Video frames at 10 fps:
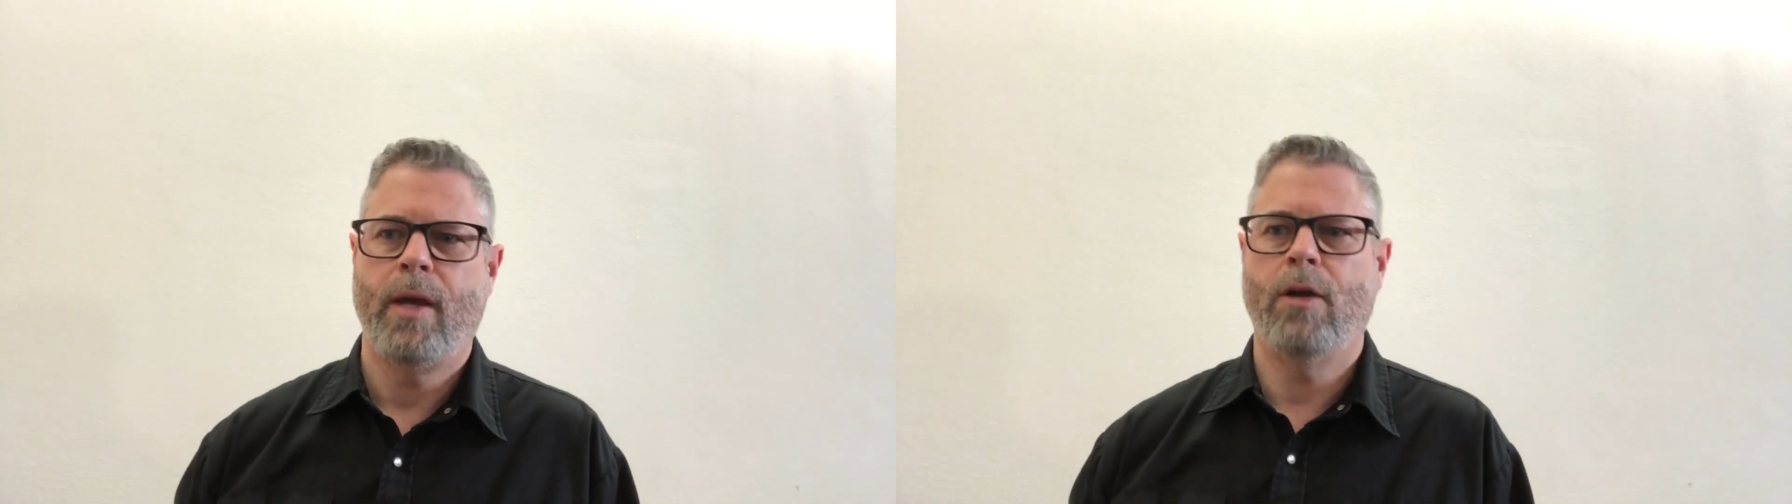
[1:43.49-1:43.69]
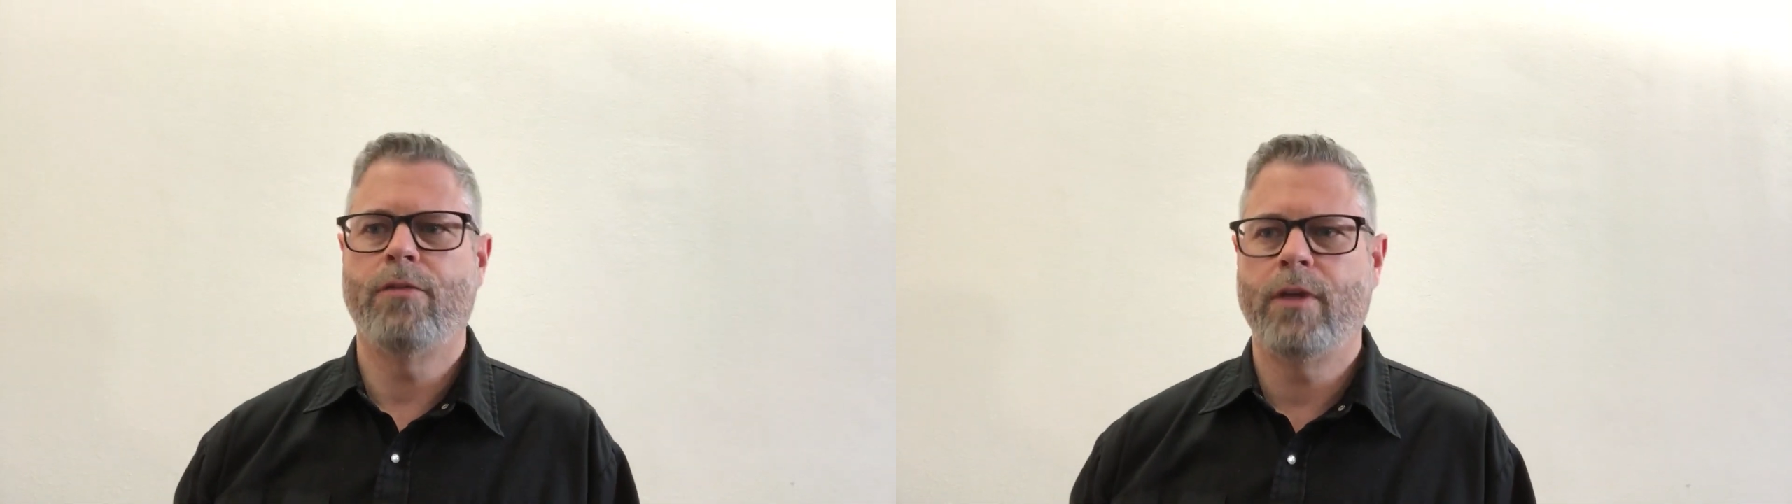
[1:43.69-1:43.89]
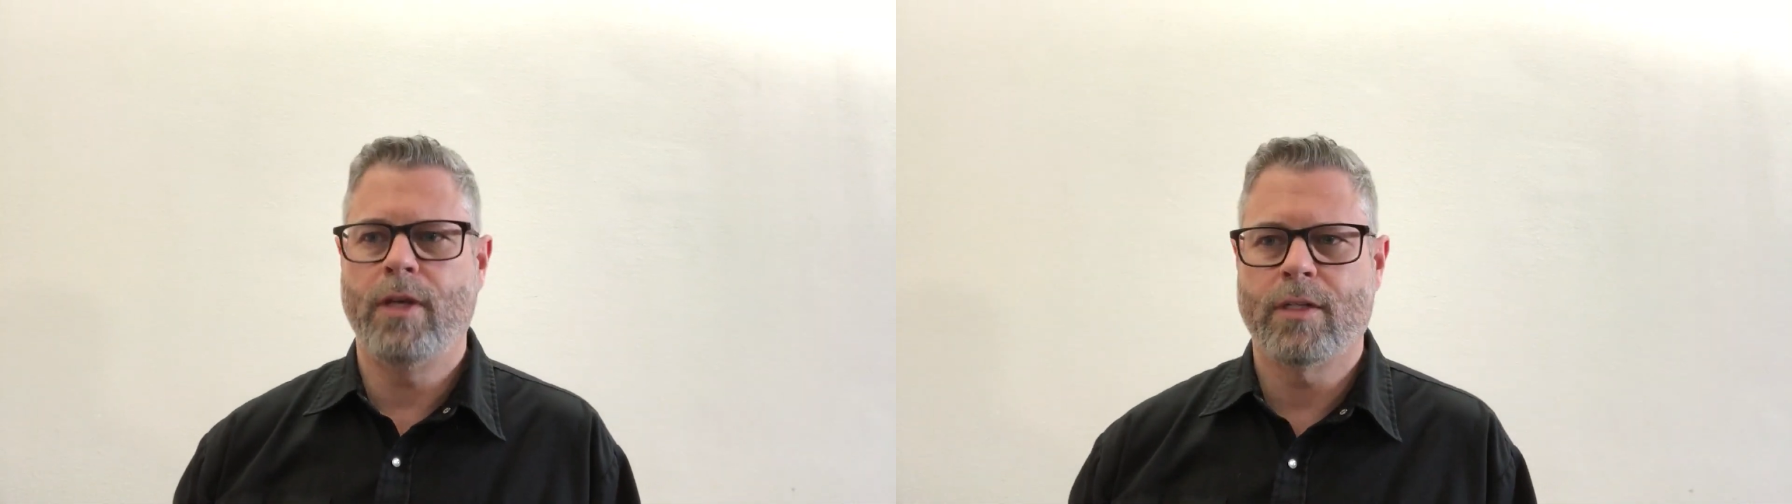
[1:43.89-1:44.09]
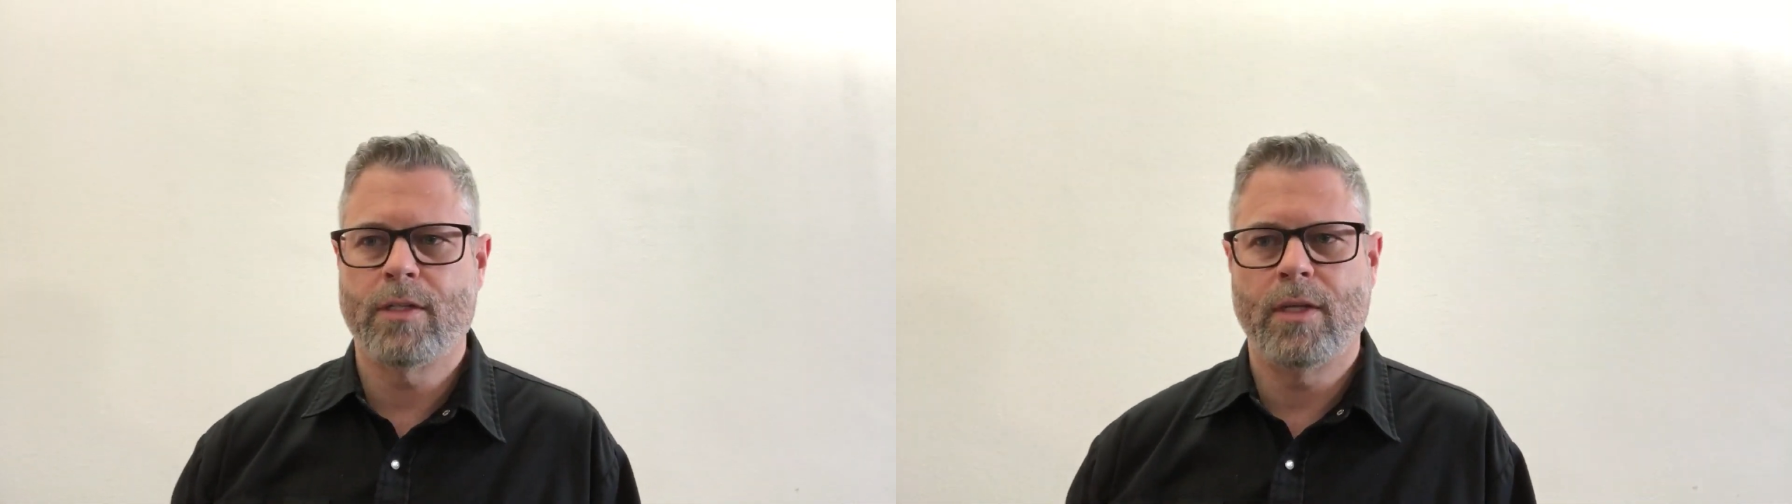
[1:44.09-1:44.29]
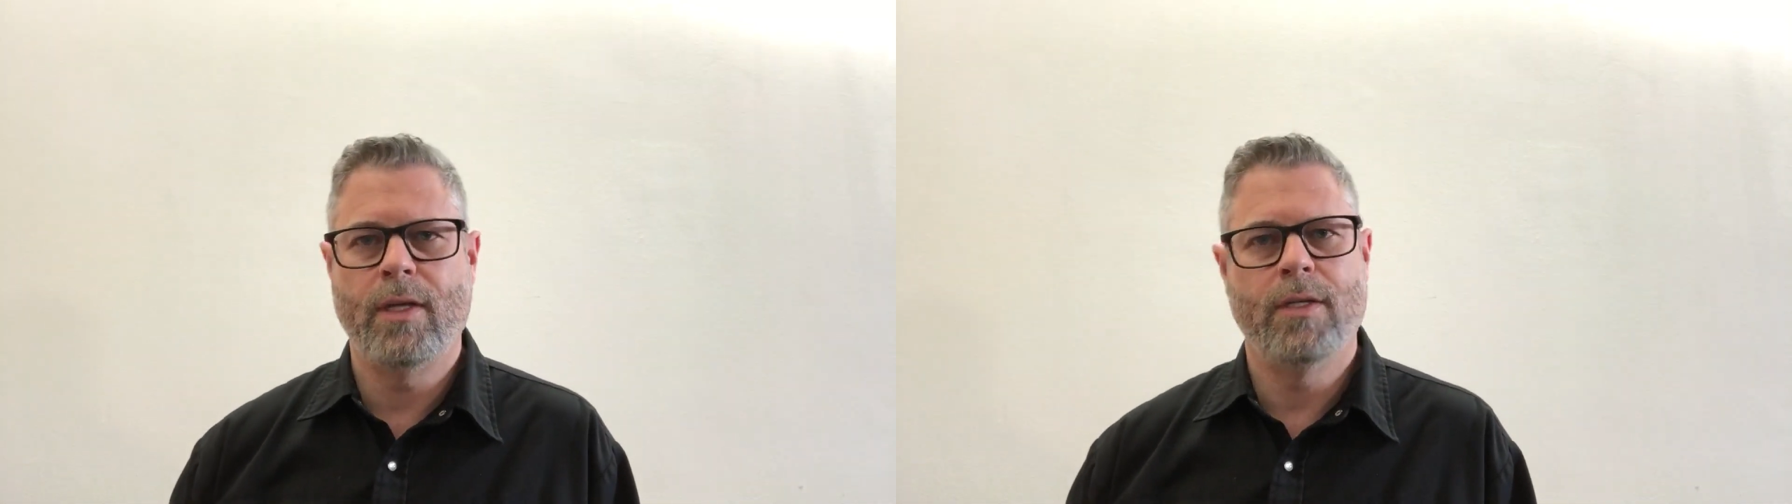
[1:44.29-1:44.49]
Elva
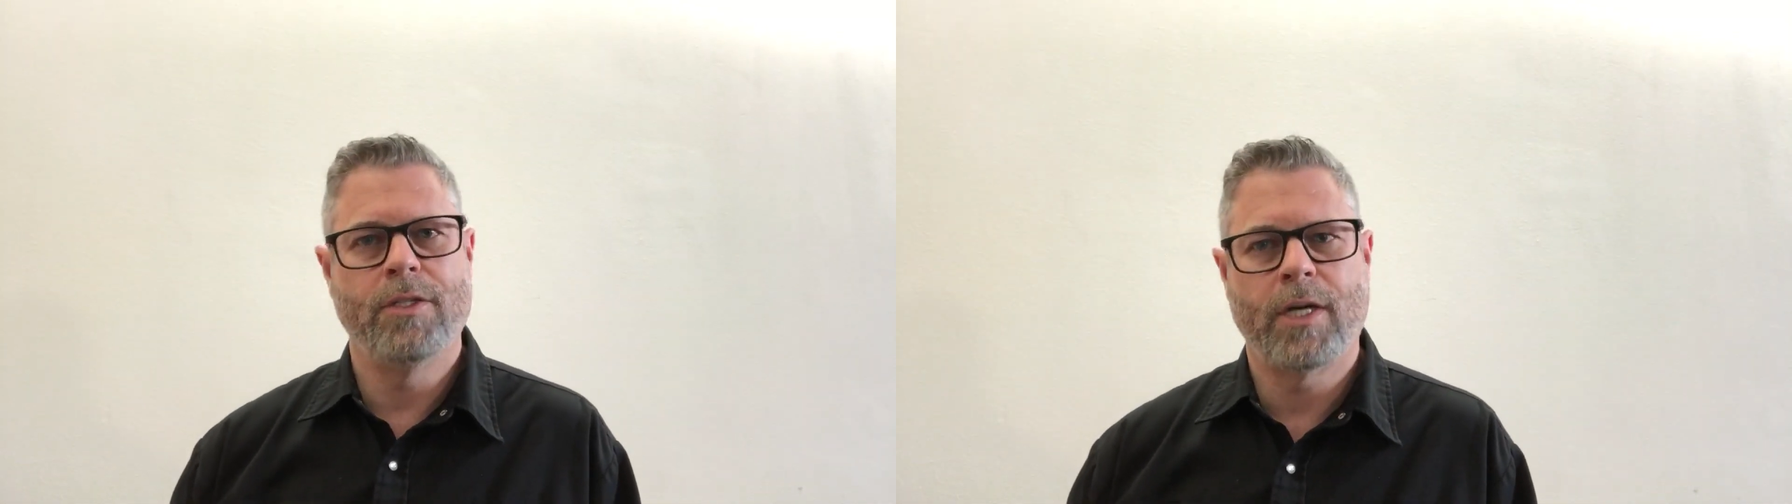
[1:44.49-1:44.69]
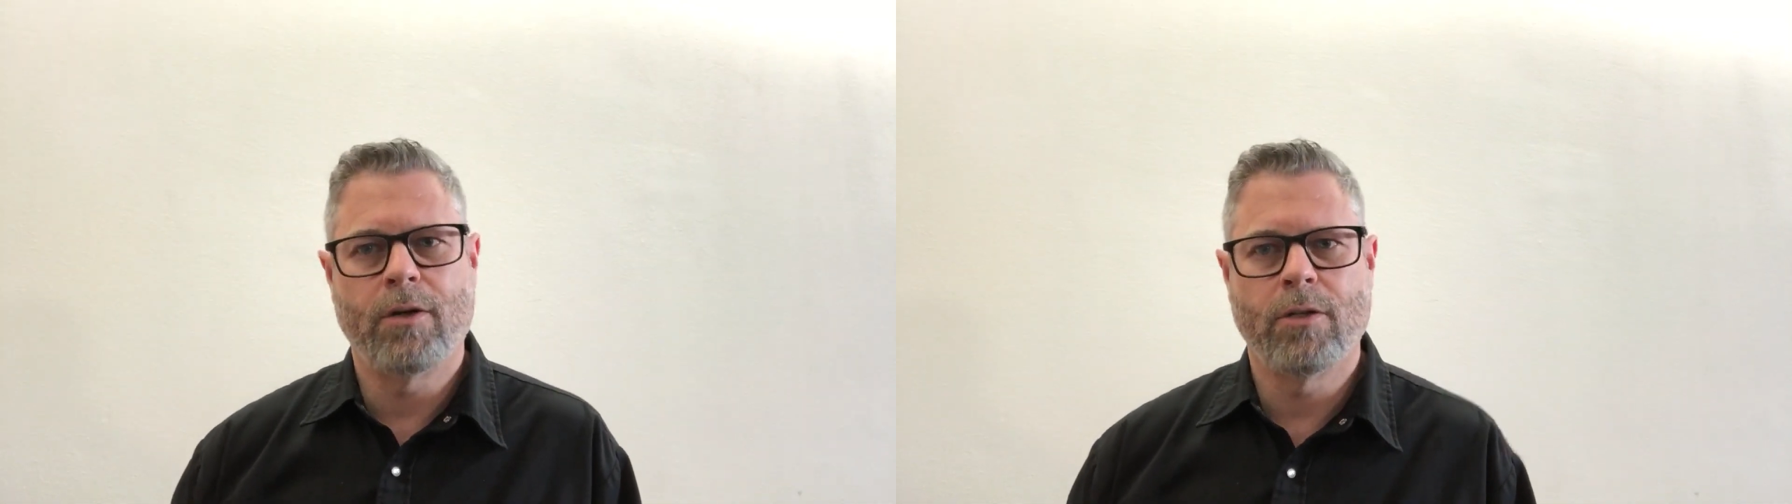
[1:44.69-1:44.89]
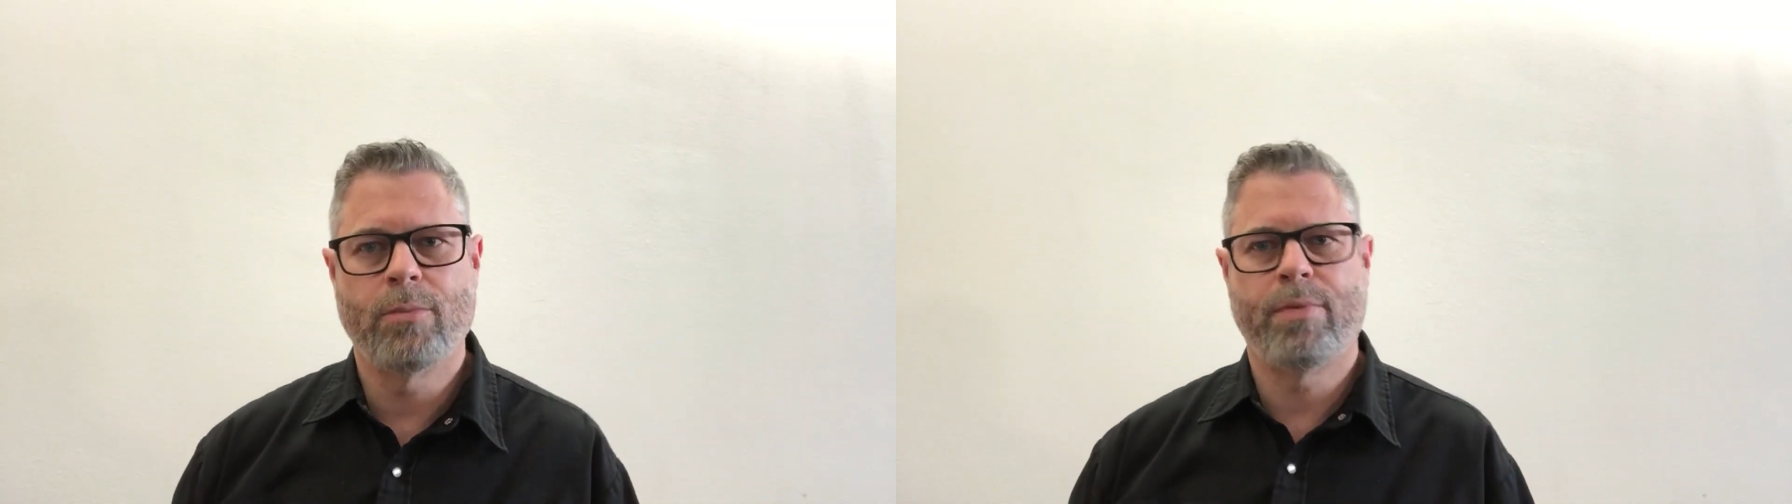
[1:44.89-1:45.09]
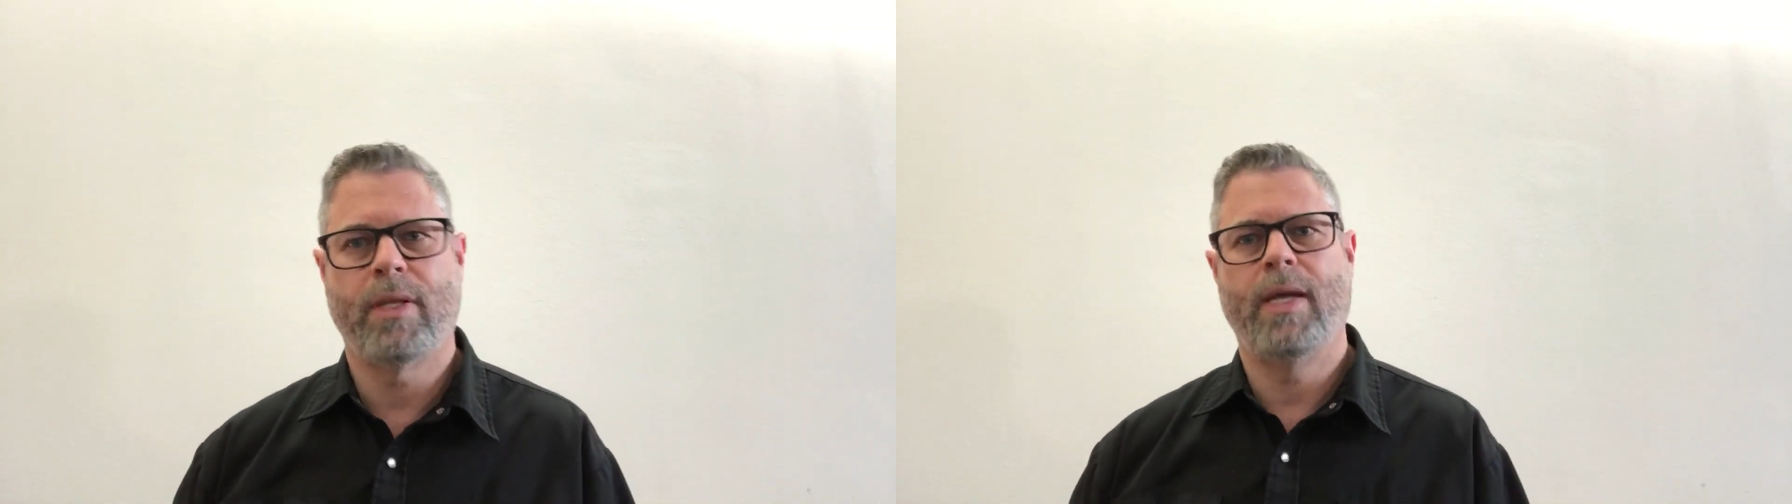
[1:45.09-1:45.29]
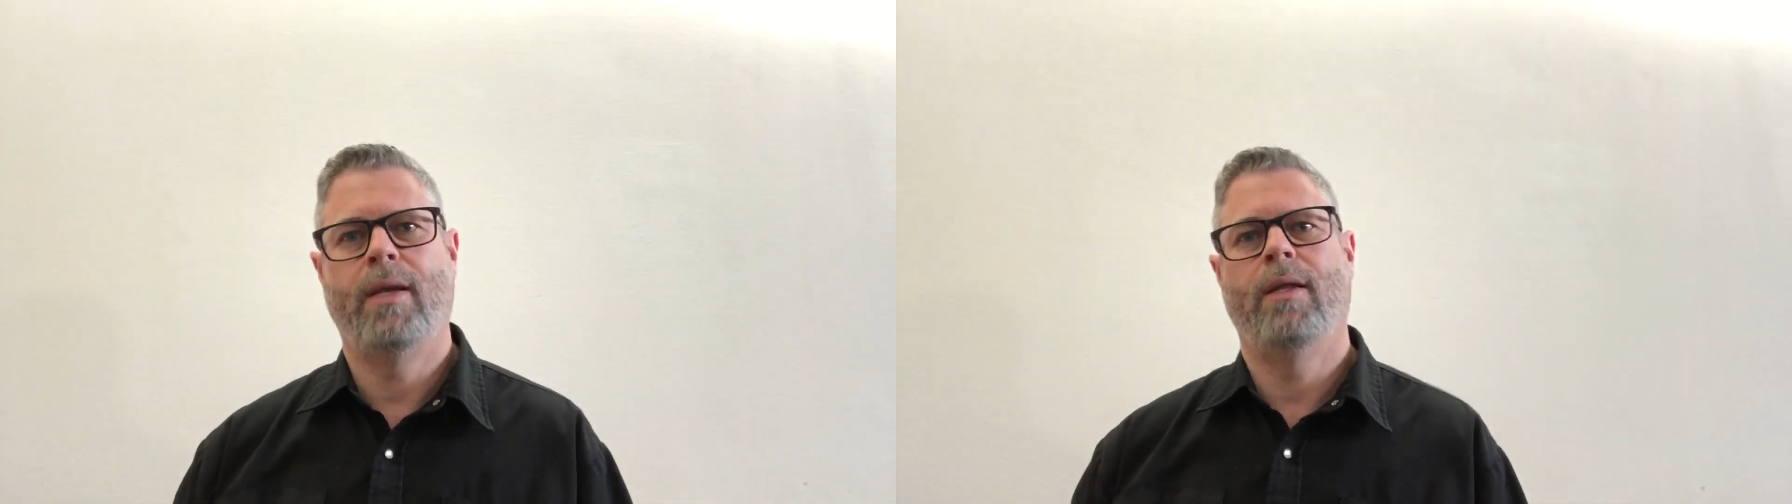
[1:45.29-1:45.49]
Yutzi, Gerald Plett,